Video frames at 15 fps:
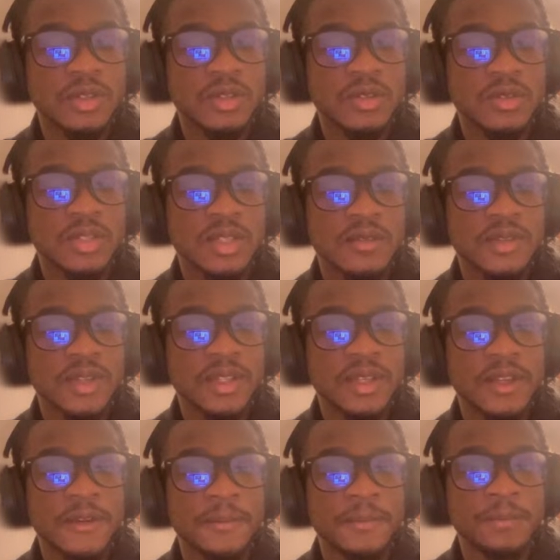stuff like
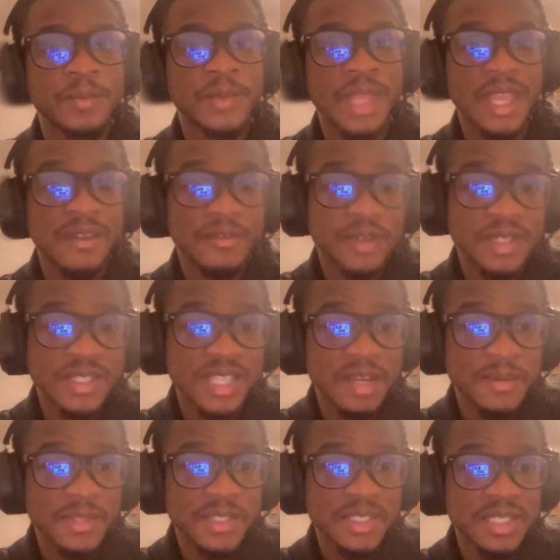that. Anthony
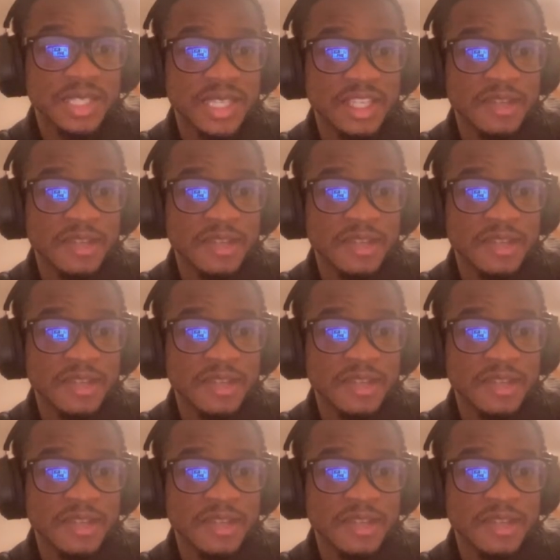Simons could get